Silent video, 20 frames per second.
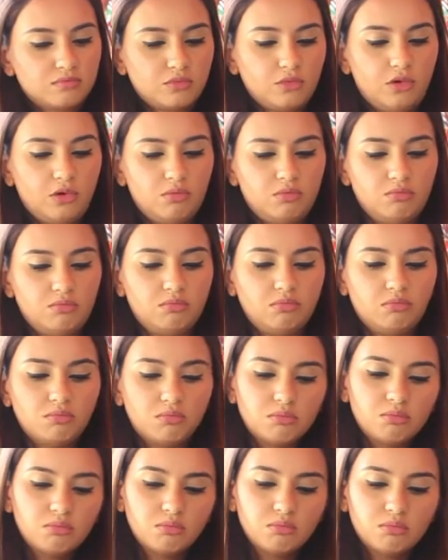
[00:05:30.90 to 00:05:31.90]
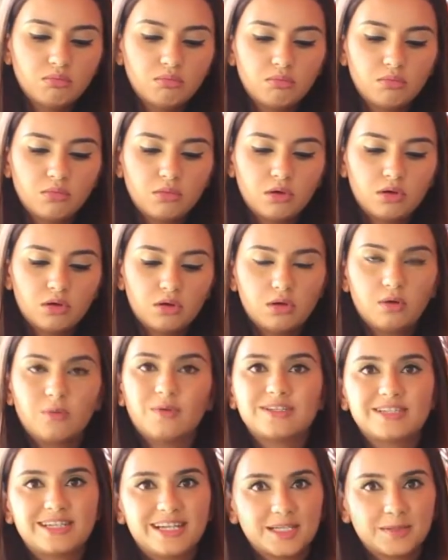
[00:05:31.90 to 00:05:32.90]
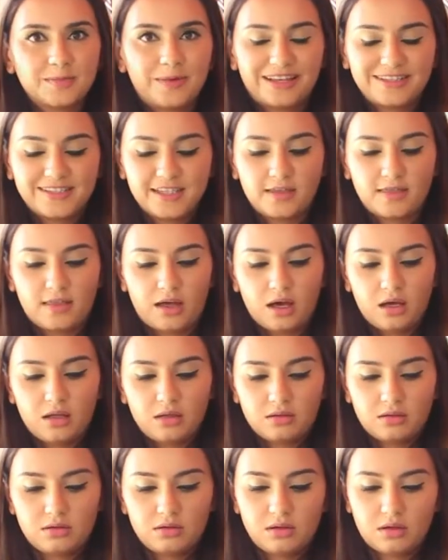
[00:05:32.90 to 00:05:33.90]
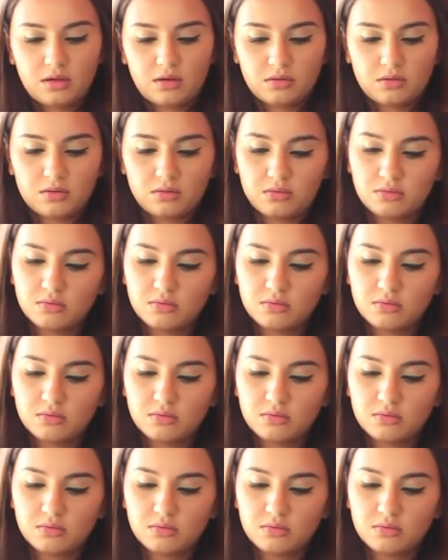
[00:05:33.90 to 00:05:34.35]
Oh, wasn't expecting that. Hang on.